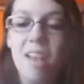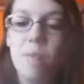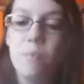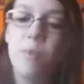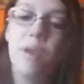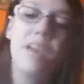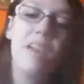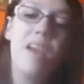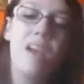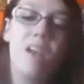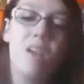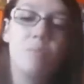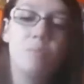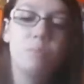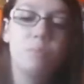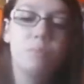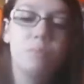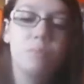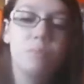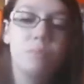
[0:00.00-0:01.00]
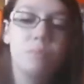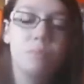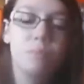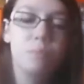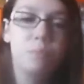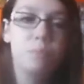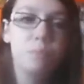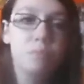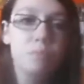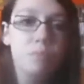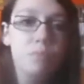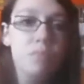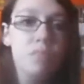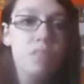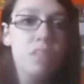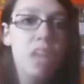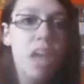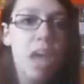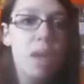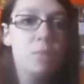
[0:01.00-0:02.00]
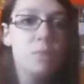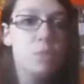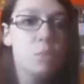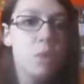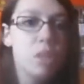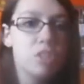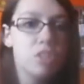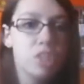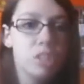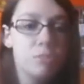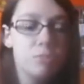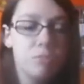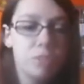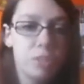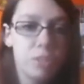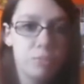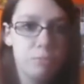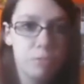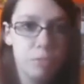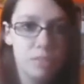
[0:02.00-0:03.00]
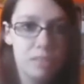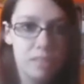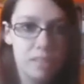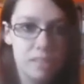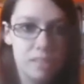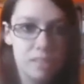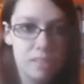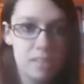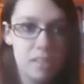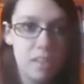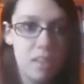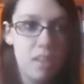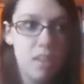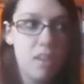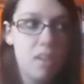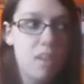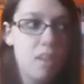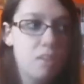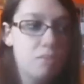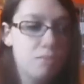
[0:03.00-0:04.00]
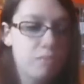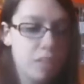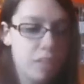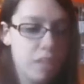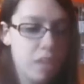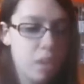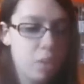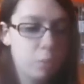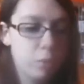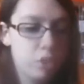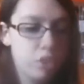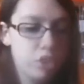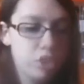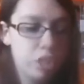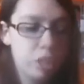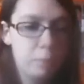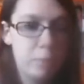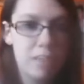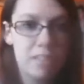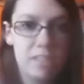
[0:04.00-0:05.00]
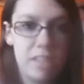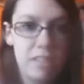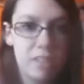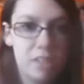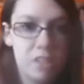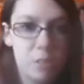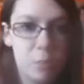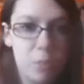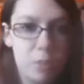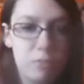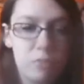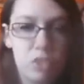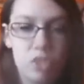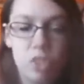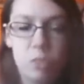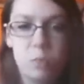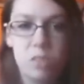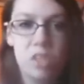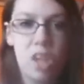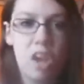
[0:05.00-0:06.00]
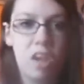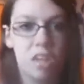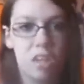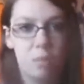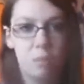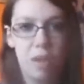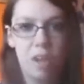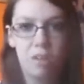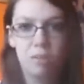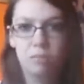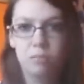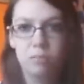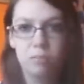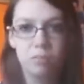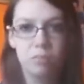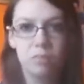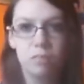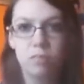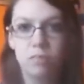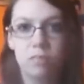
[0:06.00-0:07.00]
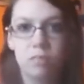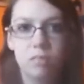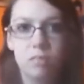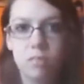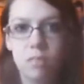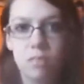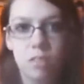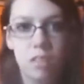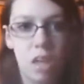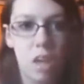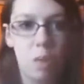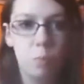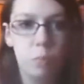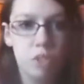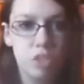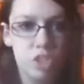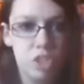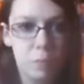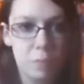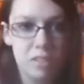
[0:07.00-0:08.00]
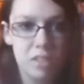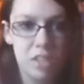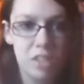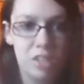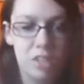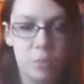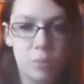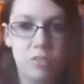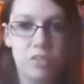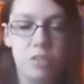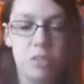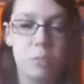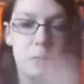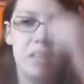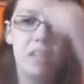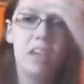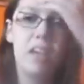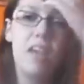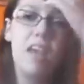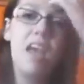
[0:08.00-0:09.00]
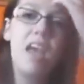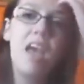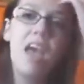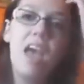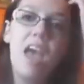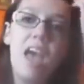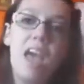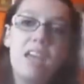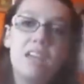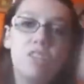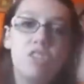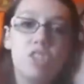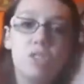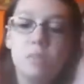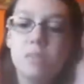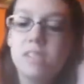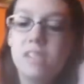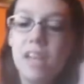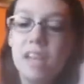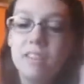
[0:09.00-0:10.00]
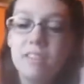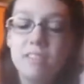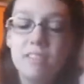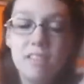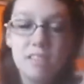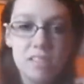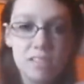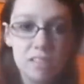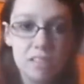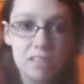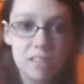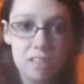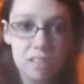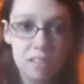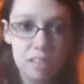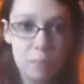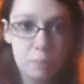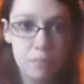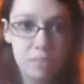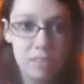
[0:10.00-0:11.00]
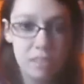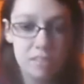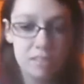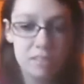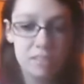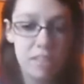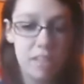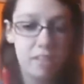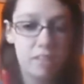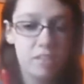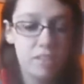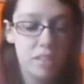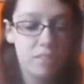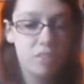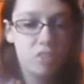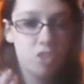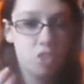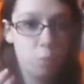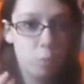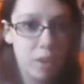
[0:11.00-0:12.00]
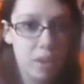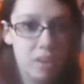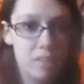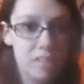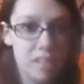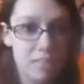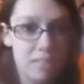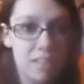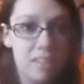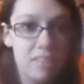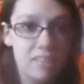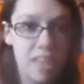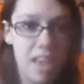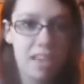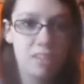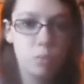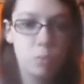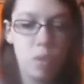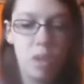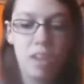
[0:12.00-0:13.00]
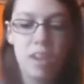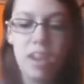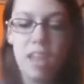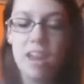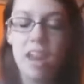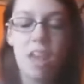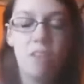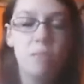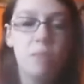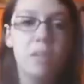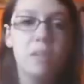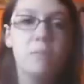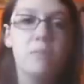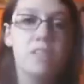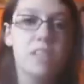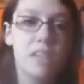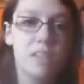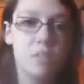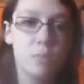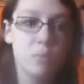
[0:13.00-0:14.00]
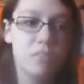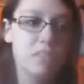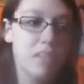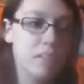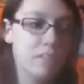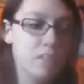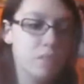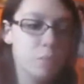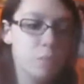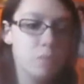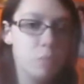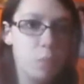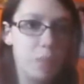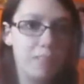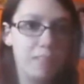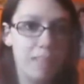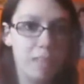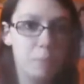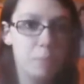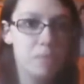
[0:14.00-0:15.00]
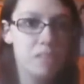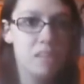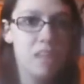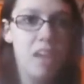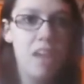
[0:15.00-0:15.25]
But I was watching Florida Force's video when she met Taylor Swift, or she was talking about when she met Taylor Swift or something, and she was saying that this is the lipstick that Taylor said that she wears, the exact one. And I've been obsessed with Taylor Swift's red lips